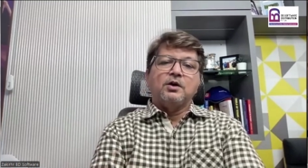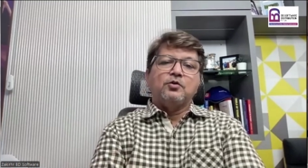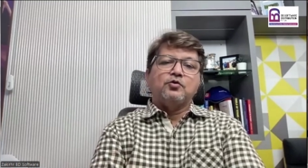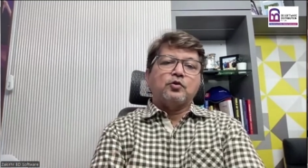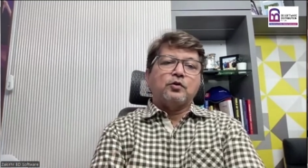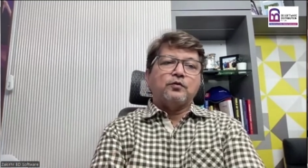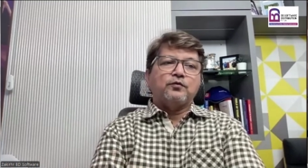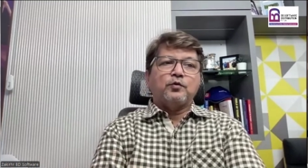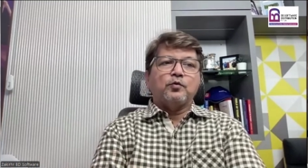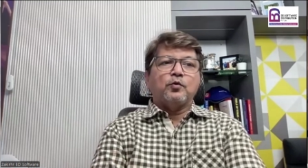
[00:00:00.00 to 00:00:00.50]

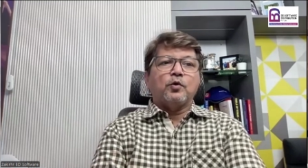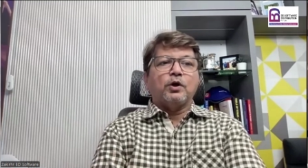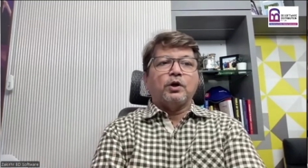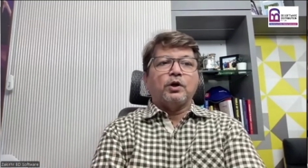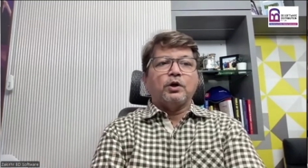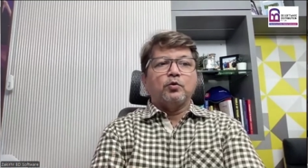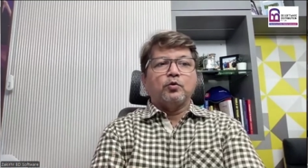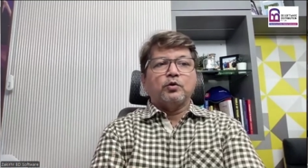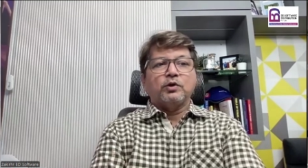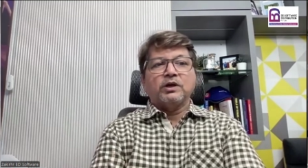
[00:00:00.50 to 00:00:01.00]
So if you want
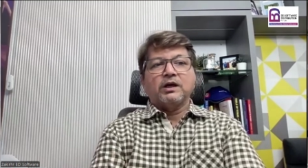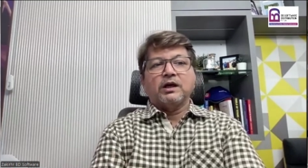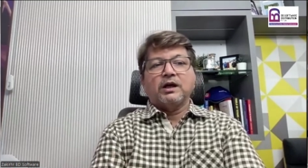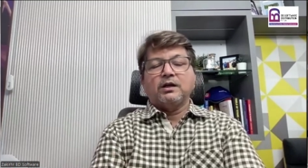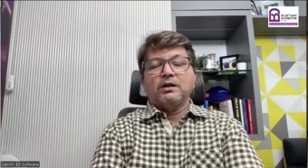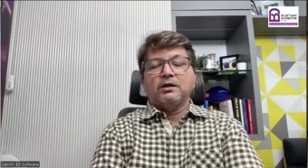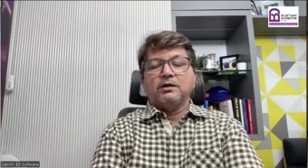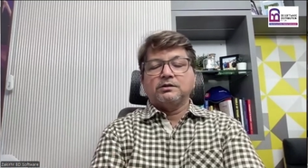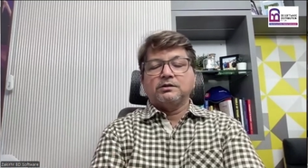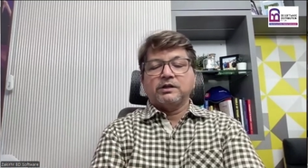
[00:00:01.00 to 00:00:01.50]
looking
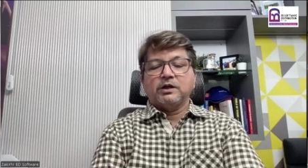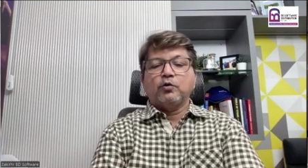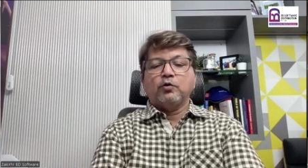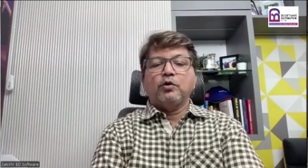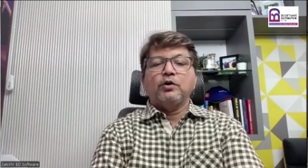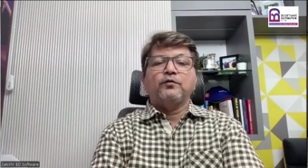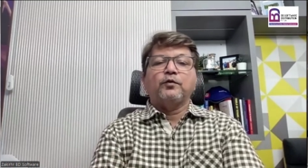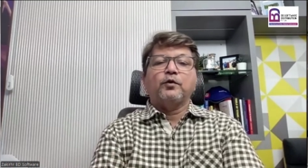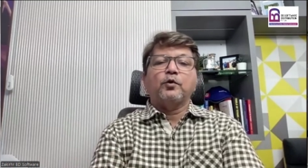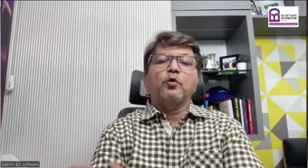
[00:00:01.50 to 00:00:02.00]
at
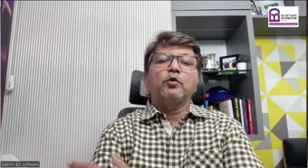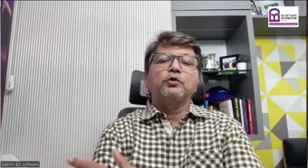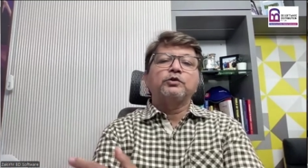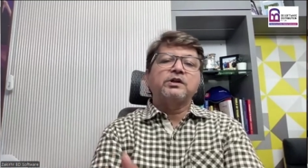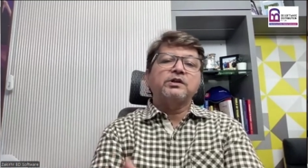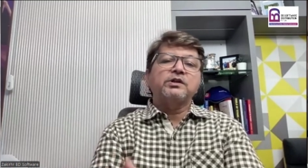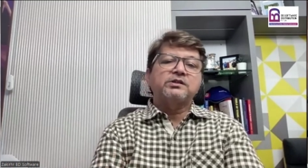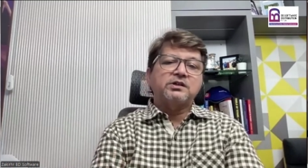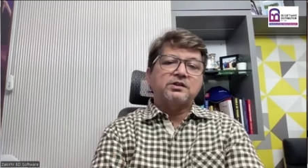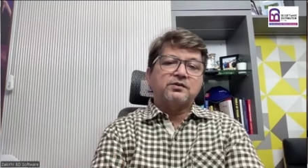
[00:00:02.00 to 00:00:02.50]
security for
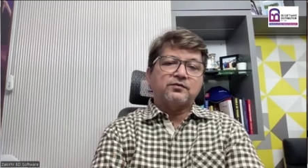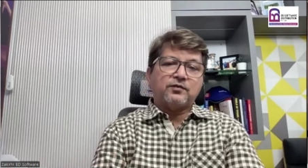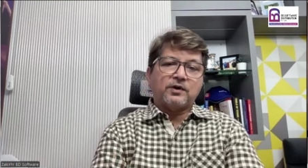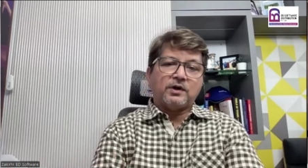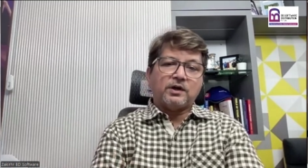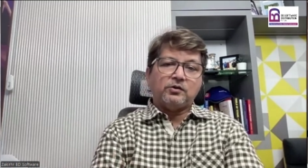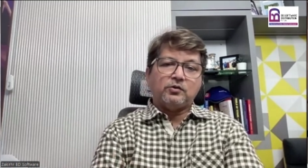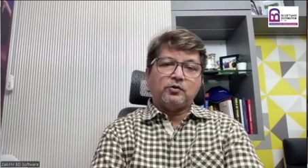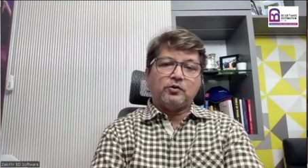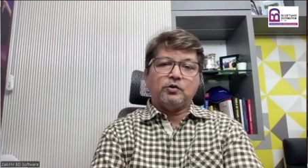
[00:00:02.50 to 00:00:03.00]

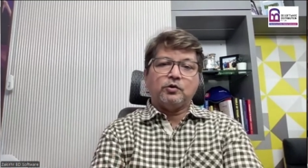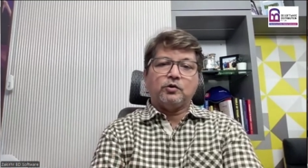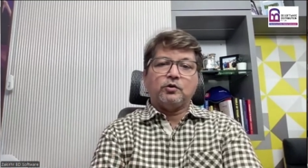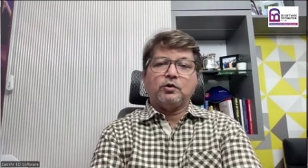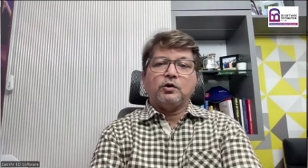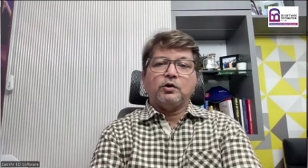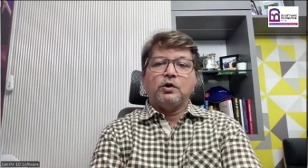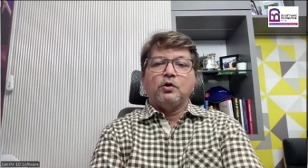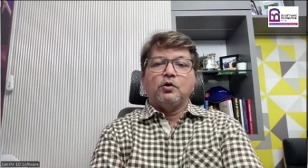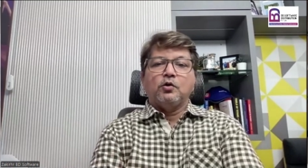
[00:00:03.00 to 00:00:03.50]
O365